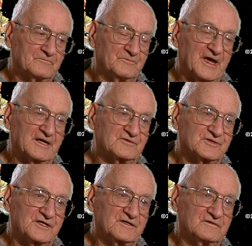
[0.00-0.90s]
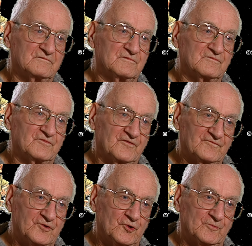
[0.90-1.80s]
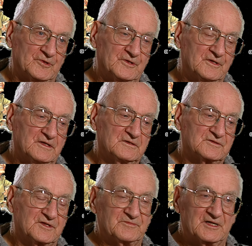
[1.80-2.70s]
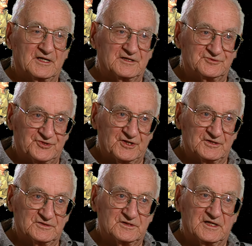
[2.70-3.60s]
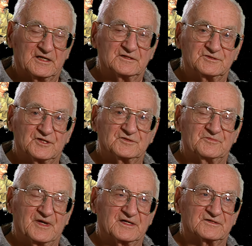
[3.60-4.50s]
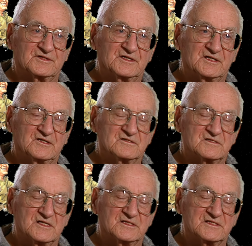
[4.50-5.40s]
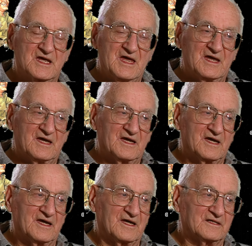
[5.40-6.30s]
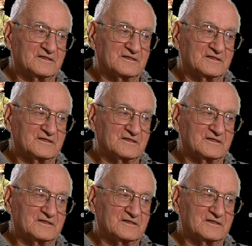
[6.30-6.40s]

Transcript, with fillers: magazine of humor, something like Judge. They had a Judge magazine in those days. And